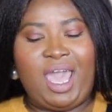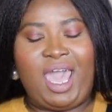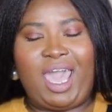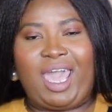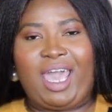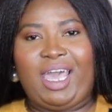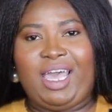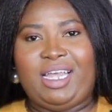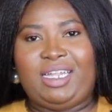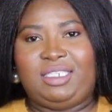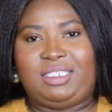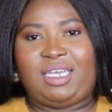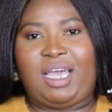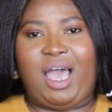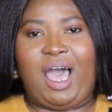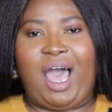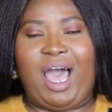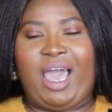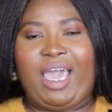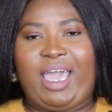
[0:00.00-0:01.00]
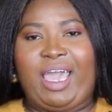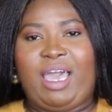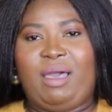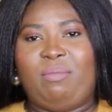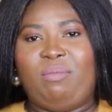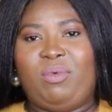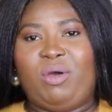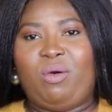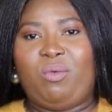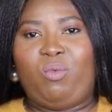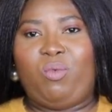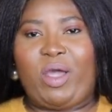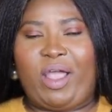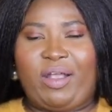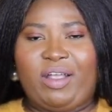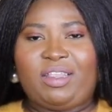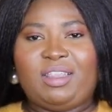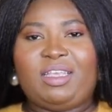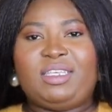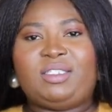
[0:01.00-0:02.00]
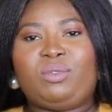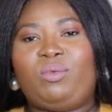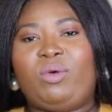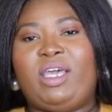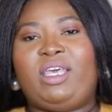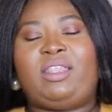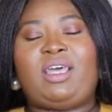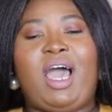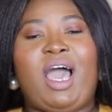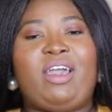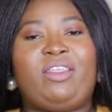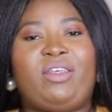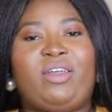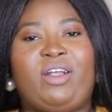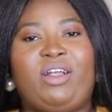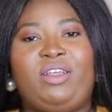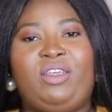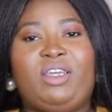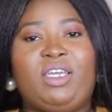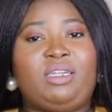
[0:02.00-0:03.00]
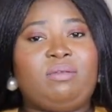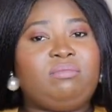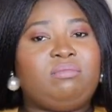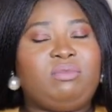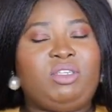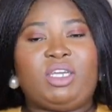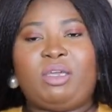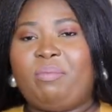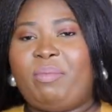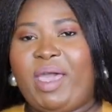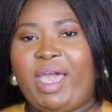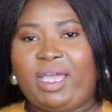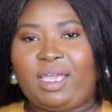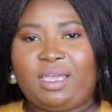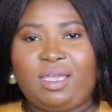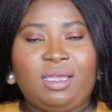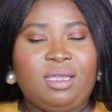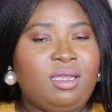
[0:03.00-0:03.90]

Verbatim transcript: and I am wearing this with either you can you can pick